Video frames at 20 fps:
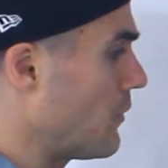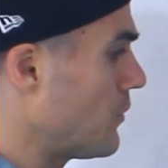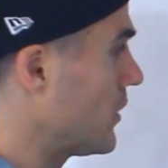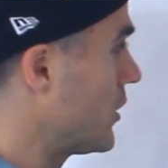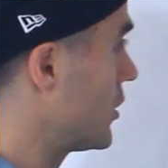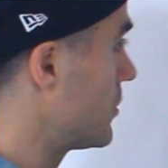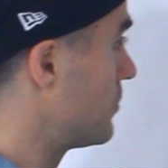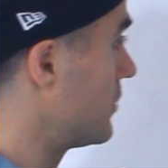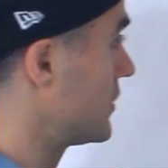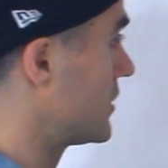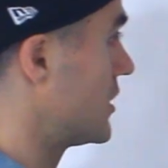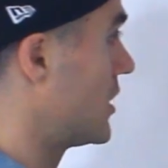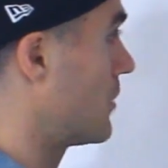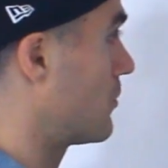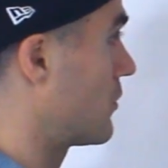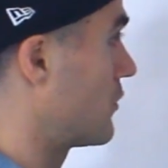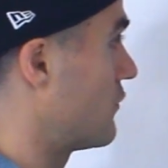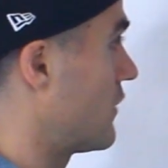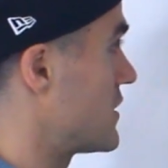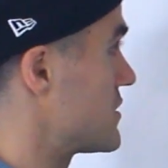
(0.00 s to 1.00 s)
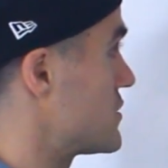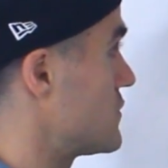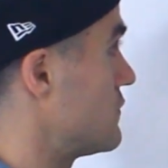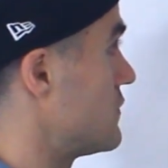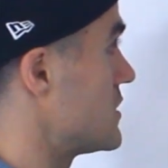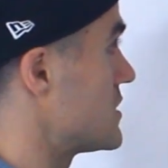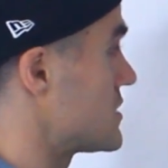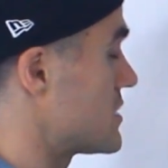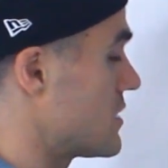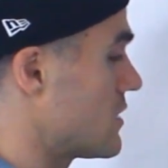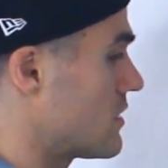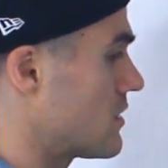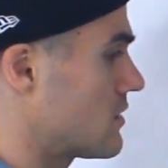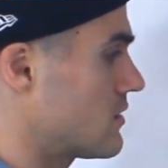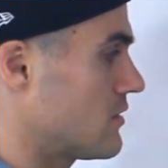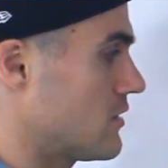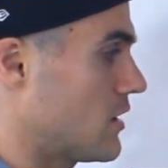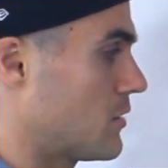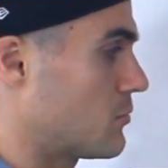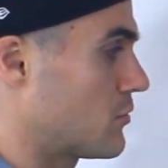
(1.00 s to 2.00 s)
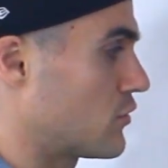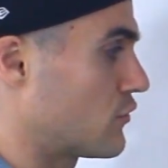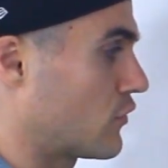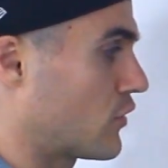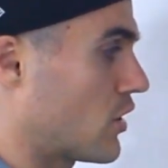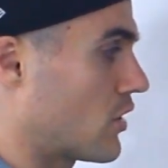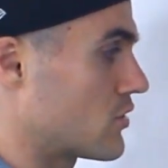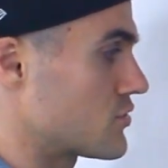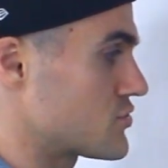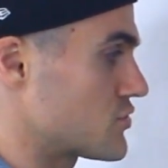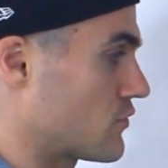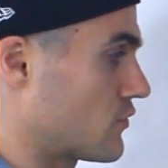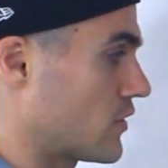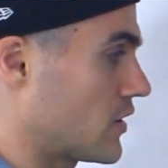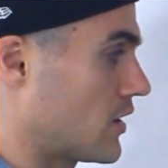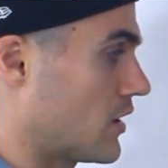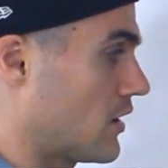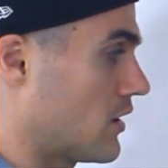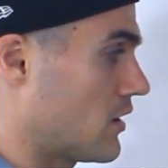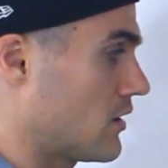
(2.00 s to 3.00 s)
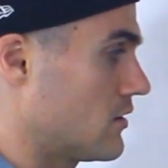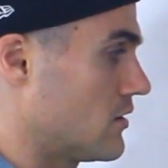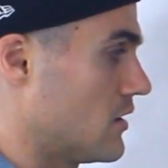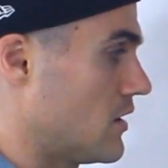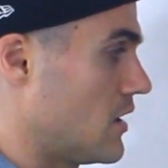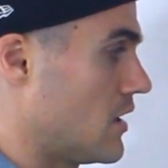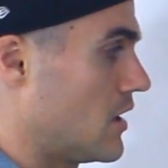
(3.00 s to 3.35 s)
We could have put the number of SUVs here, number of cars over here